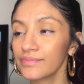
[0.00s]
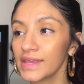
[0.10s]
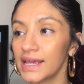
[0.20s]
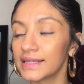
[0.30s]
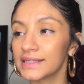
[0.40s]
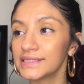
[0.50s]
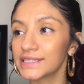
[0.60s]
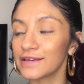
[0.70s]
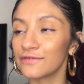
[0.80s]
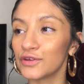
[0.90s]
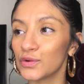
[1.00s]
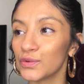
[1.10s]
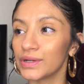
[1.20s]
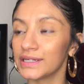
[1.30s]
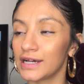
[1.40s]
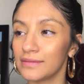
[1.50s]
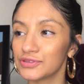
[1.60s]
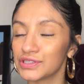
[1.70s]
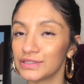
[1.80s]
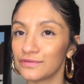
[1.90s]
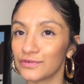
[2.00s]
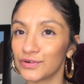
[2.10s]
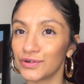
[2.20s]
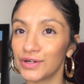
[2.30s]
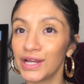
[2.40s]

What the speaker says: It does give you an option for